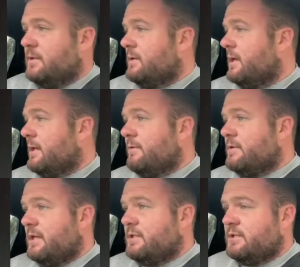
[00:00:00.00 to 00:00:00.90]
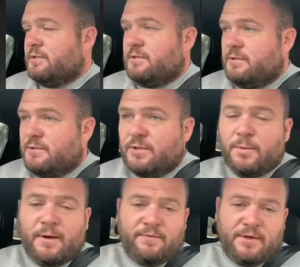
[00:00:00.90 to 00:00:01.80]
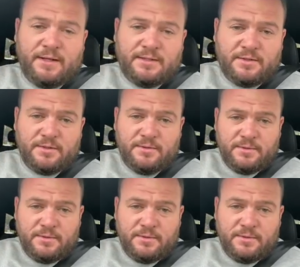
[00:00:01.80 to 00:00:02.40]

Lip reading: Get their attention. Do whatever you need to do.